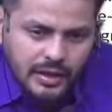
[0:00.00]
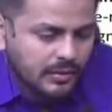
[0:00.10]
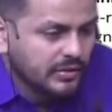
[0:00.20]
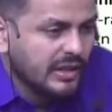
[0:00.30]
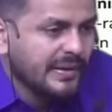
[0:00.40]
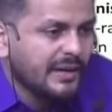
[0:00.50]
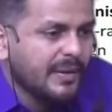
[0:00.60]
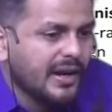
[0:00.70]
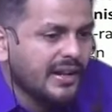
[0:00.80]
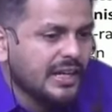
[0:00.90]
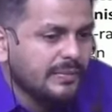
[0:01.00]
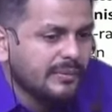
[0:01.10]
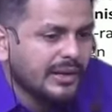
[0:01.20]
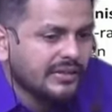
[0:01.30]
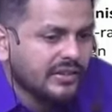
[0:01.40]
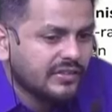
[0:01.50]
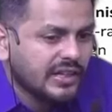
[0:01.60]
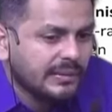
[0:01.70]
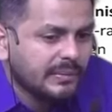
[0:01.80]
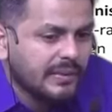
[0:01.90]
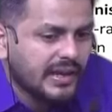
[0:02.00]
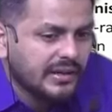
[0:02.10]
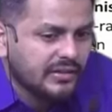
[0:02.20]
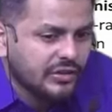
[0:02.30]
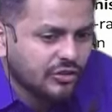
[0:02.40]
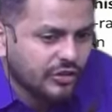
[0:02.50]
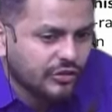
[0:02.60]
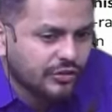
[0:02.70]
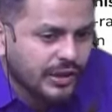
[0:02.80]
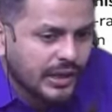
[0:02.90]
But there might be 100 people assisting him in make decisions,